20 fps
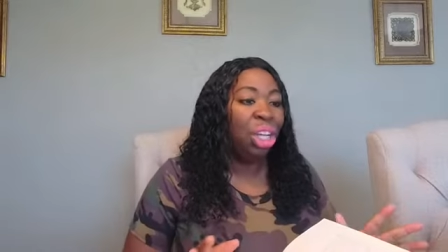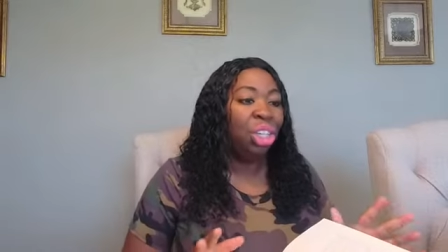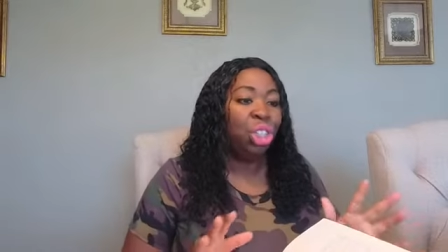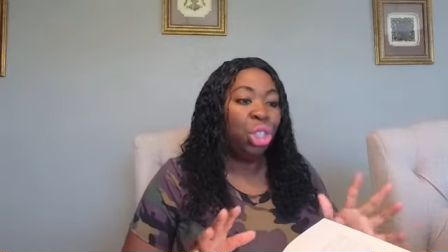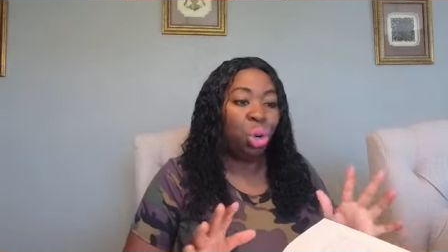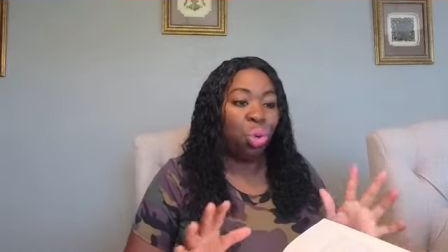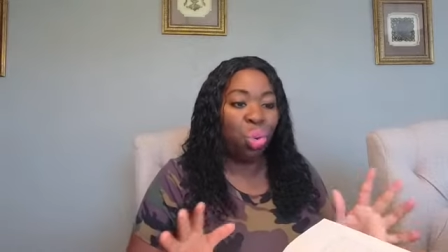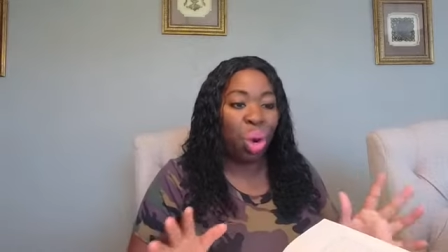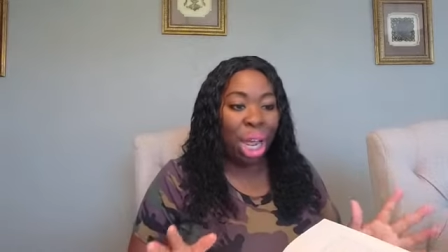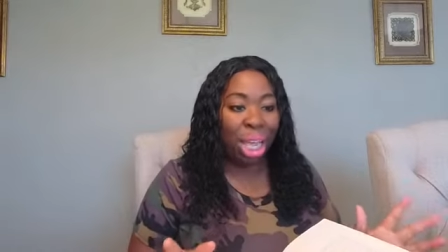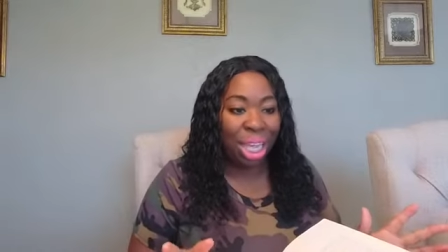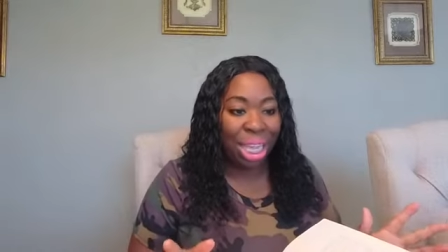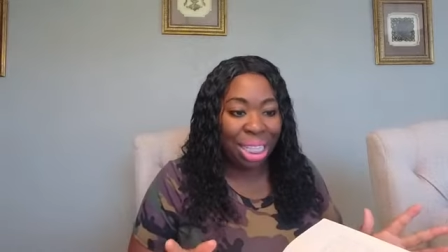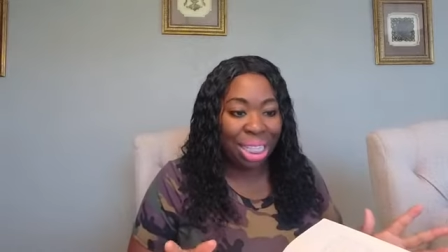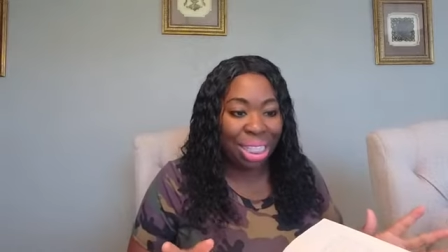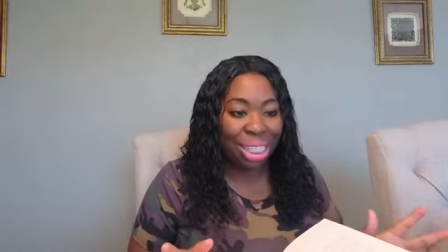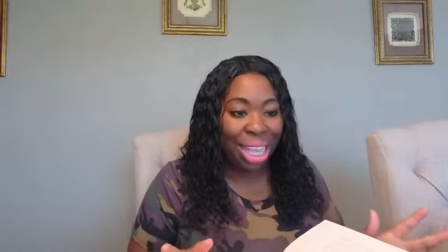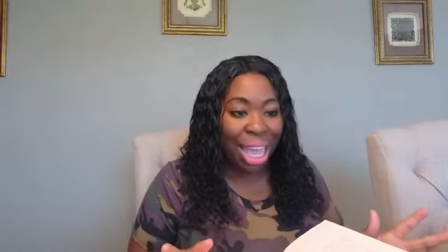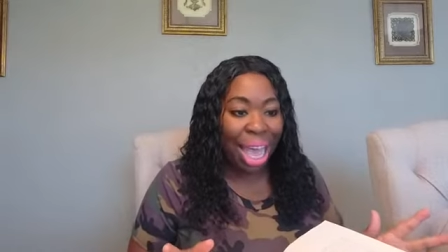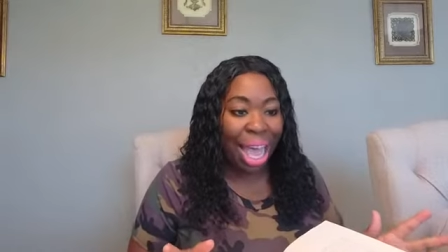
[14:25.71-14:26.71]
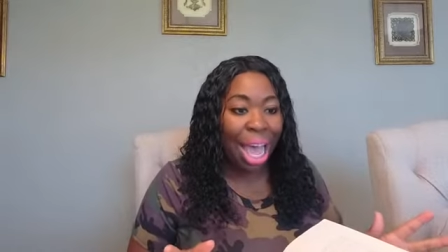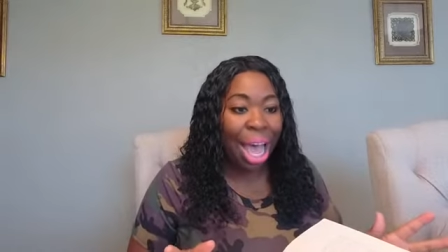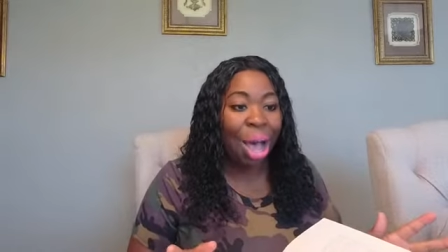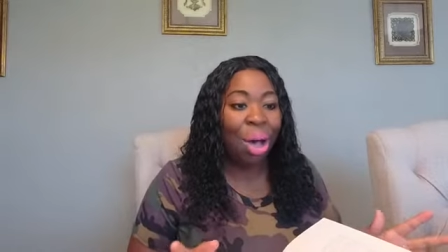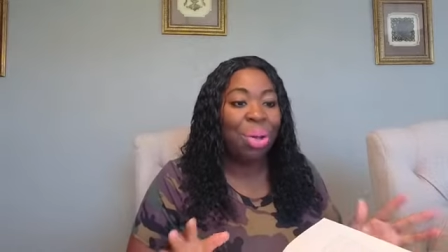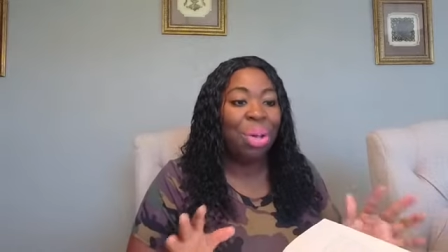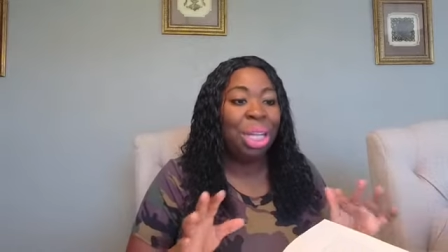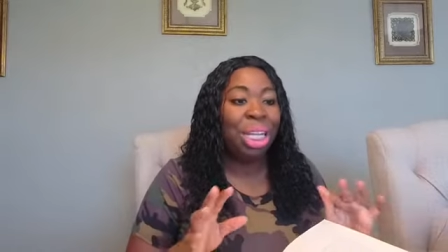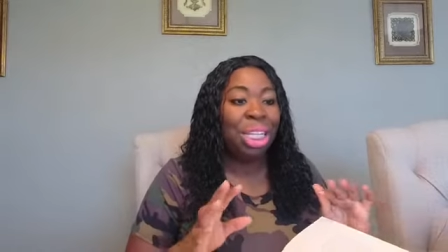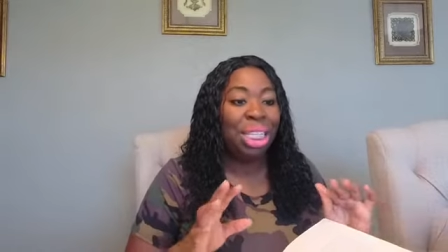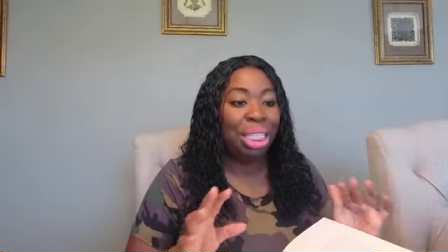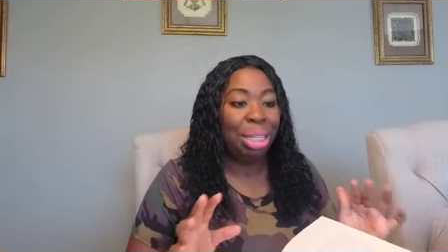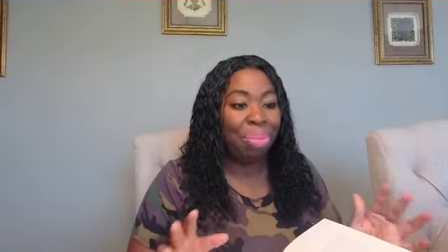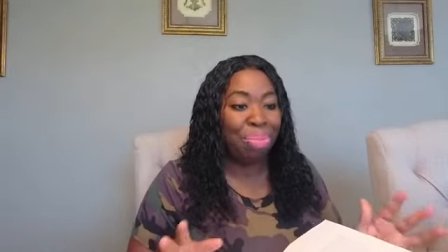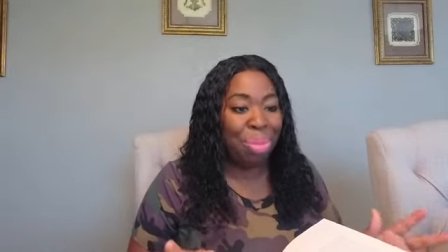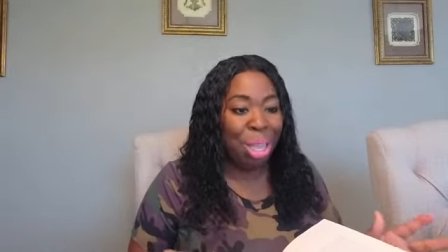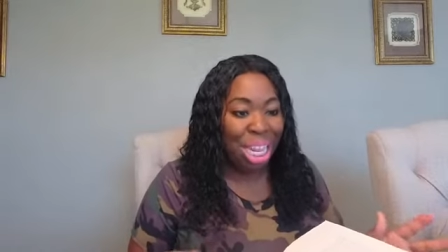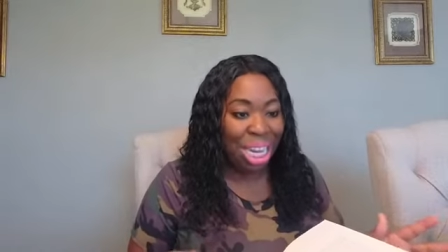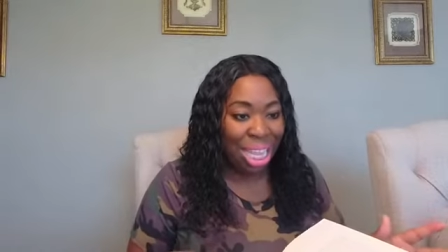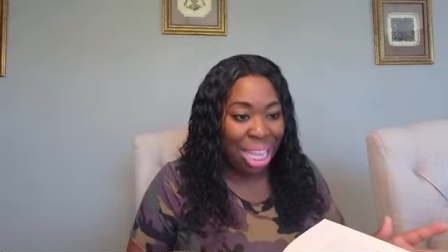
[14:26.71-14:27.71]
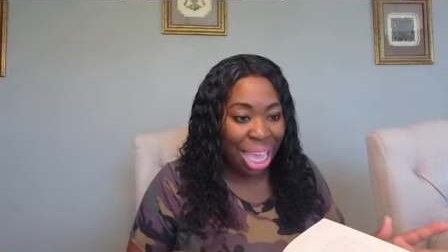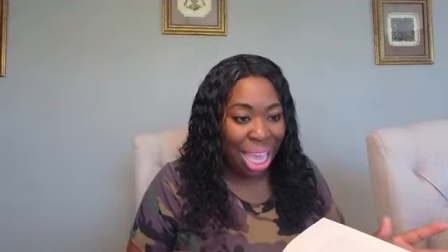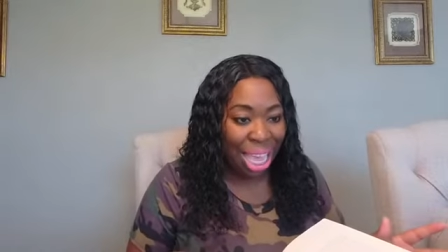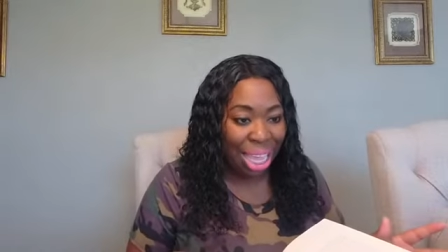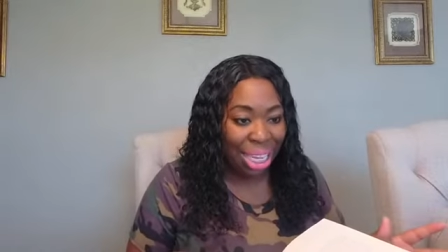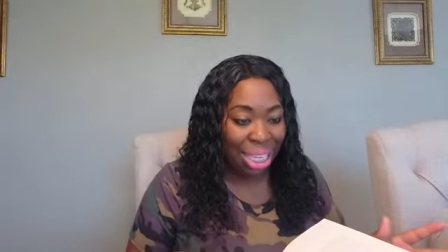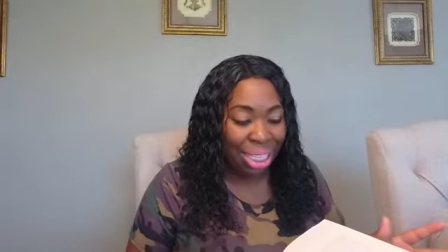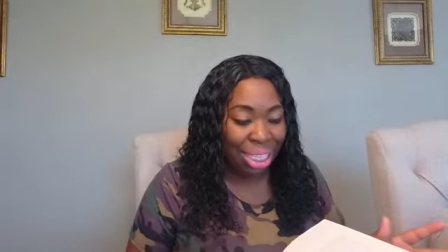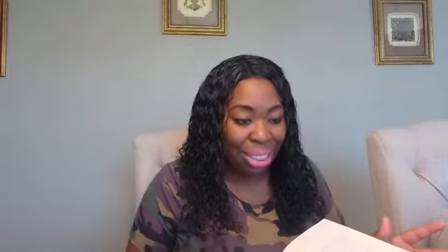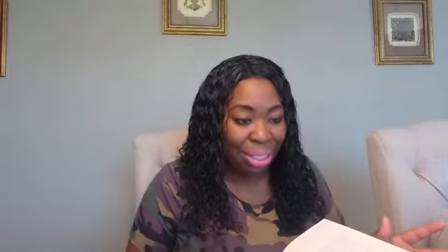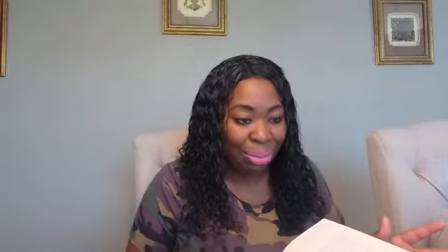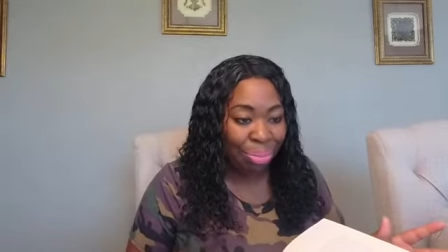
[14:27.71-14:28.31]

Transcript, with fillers: to reconcile, to mediate.